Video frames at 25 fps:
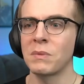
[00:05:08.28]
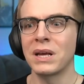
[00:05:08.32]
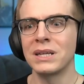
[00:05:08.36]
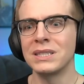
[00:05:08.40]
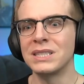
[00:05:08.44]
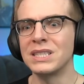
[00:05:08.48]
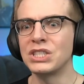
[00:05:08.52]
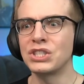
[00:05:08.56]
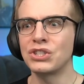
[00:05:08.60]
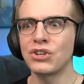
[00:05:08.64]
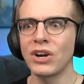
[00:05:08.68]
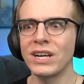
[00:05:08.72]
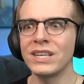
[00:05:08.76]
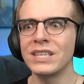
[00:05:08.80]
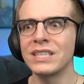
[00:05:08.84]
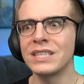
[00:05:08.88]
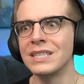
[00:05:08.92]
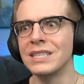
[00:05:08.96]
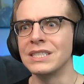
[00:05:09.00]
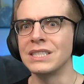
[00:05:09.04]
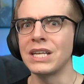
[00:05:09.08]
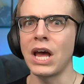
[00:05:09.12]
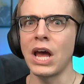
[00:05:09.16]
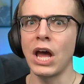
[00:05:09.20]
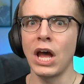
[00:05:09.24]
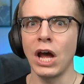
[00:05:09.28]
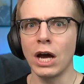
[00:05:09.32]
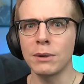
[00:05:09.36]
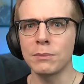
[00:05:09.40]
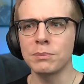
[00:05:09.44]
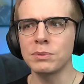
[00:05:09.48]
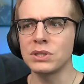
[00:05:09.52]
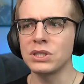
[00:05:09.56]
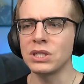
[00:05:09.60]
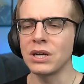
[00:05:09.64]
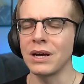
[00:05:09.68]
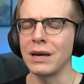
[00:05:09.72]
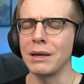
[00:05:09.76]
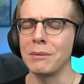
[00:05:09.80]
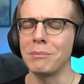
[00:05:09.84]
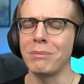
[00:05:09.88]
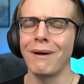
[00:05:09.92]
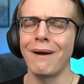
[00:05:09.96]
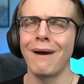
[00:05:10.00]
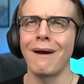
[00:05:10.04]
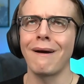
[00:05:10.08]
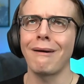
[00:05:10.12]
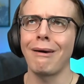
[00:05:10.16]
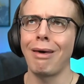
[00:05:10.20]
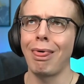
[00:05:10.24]
Because he's trying to get his appetite
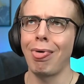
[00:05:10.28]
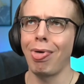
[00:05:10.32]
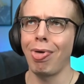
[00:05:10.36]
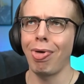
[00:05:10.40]
back.